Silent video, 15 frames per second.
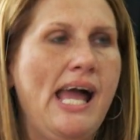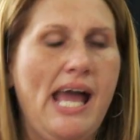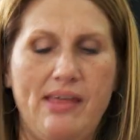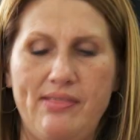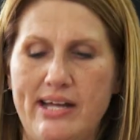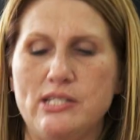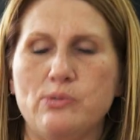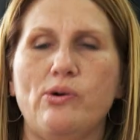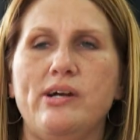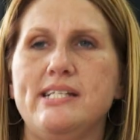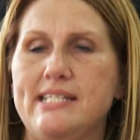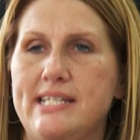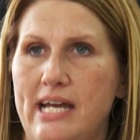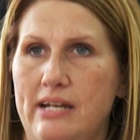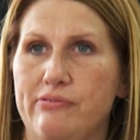And that's where it
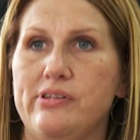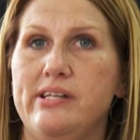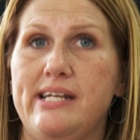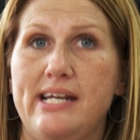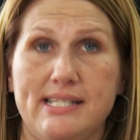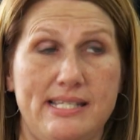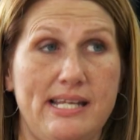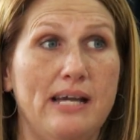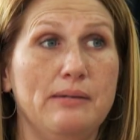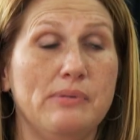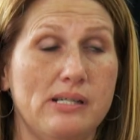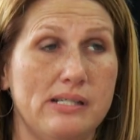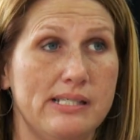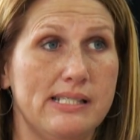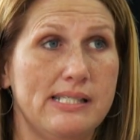sat for the next nine
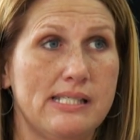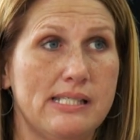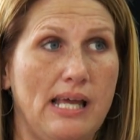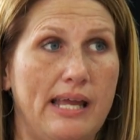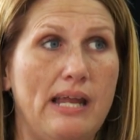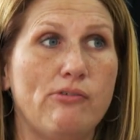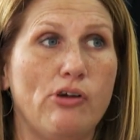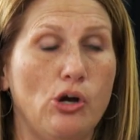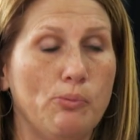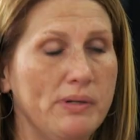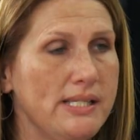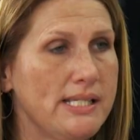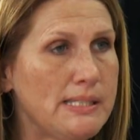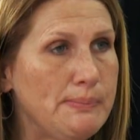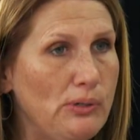months. I never
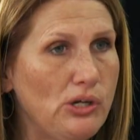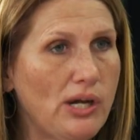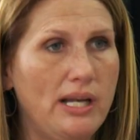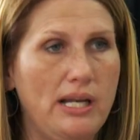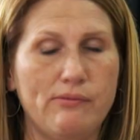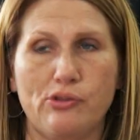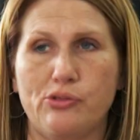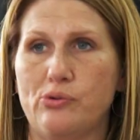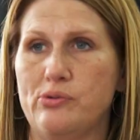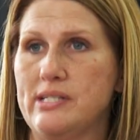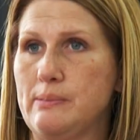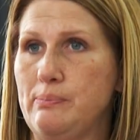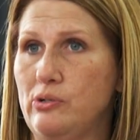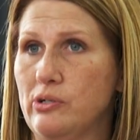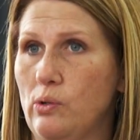opened this book, I never threw
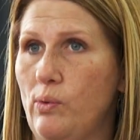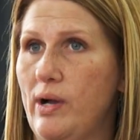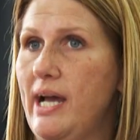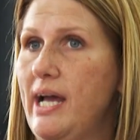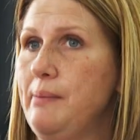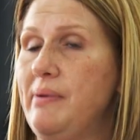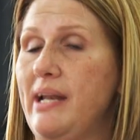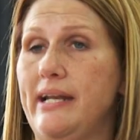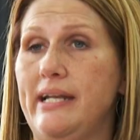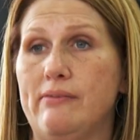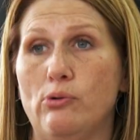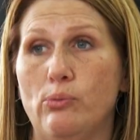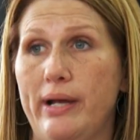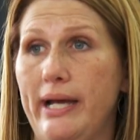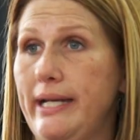this book away, but I
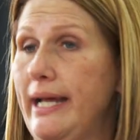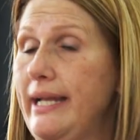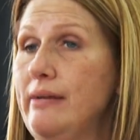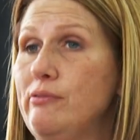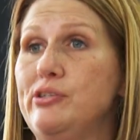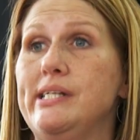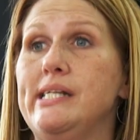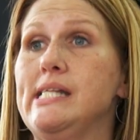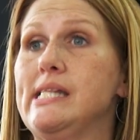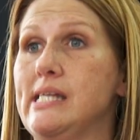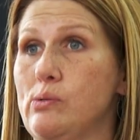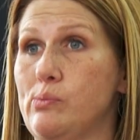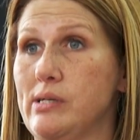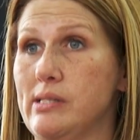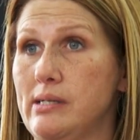never read it, I never did
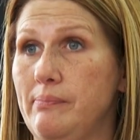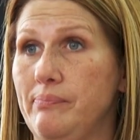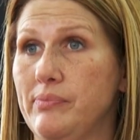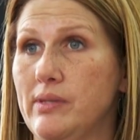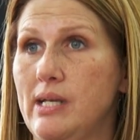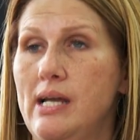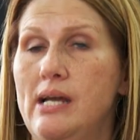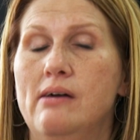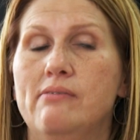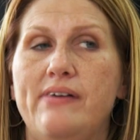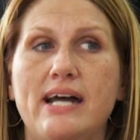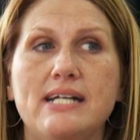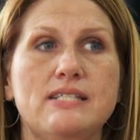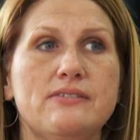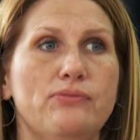anything with it.
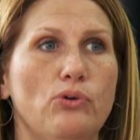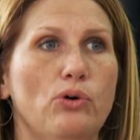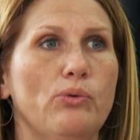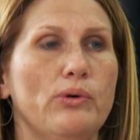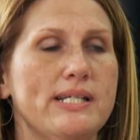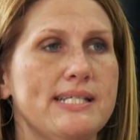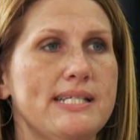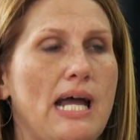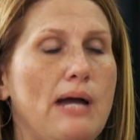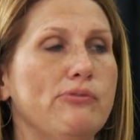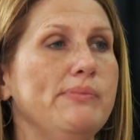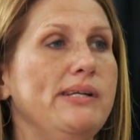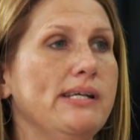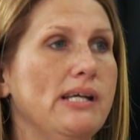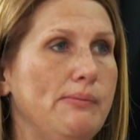Fast forward, it's time
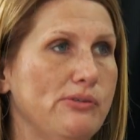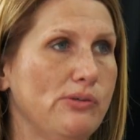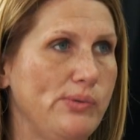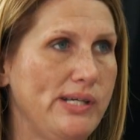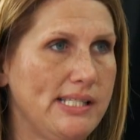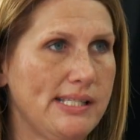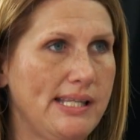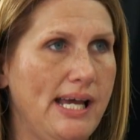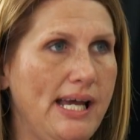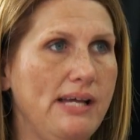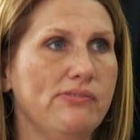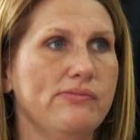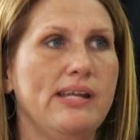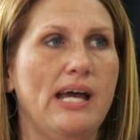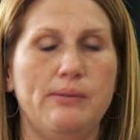for me to come to the Wings of
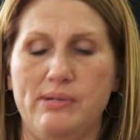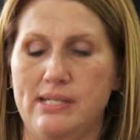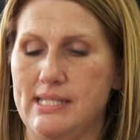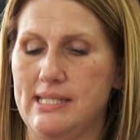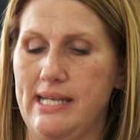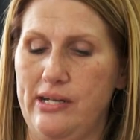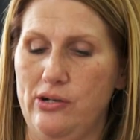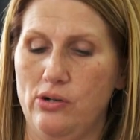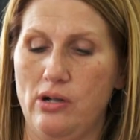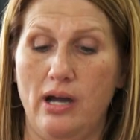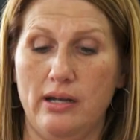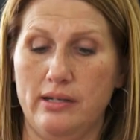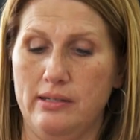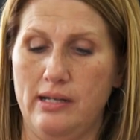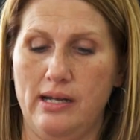Life. Nine months later,
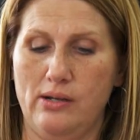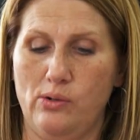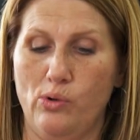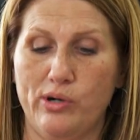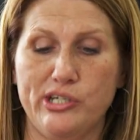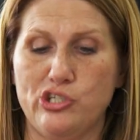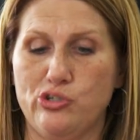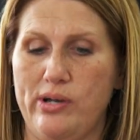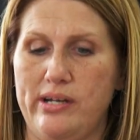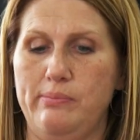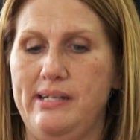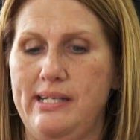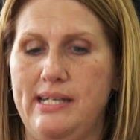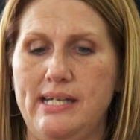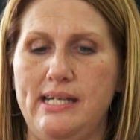God uh, orchestrated
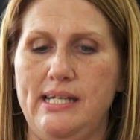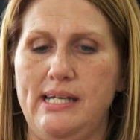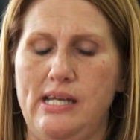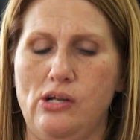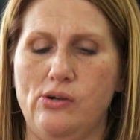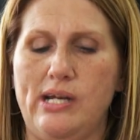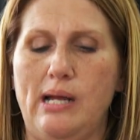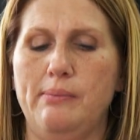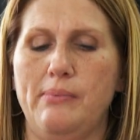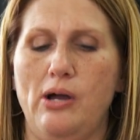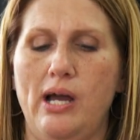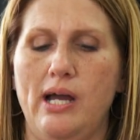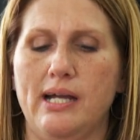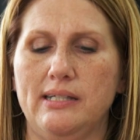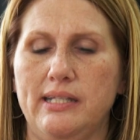me getting here, and I'm
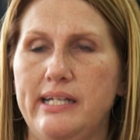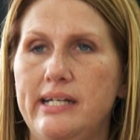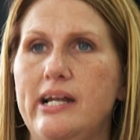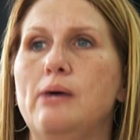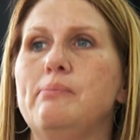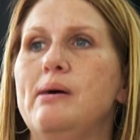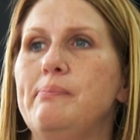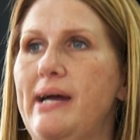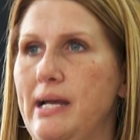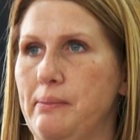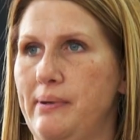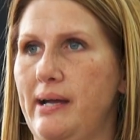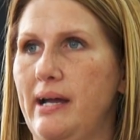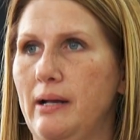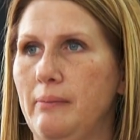uh, cleaning out my
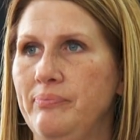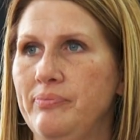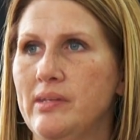backpack.